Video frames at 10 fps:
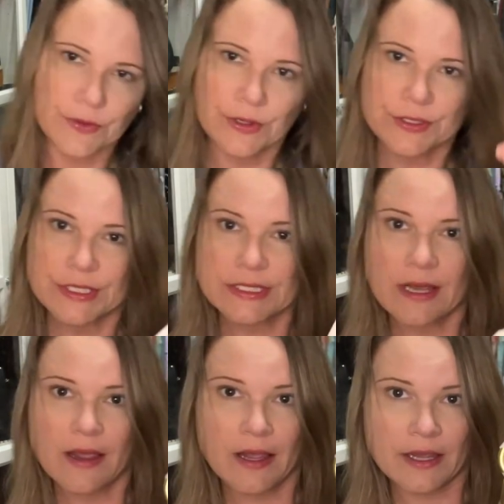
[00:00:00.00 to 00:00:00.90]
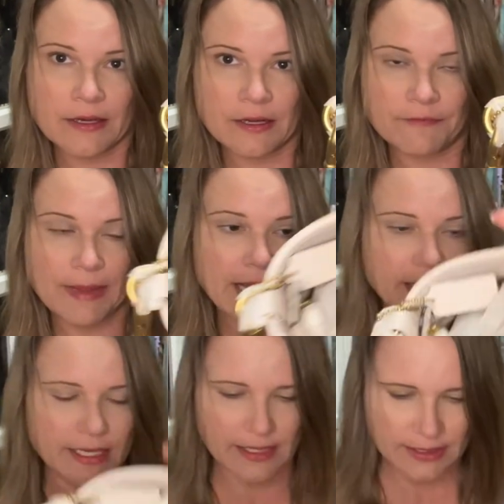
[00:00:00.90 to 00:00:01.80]
There's a ton of
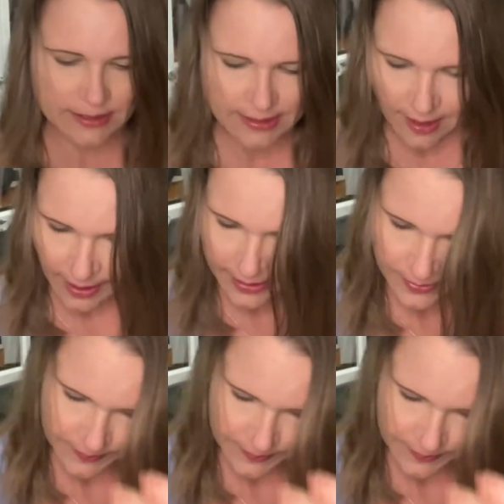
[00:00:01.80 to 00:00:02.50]
padding inside.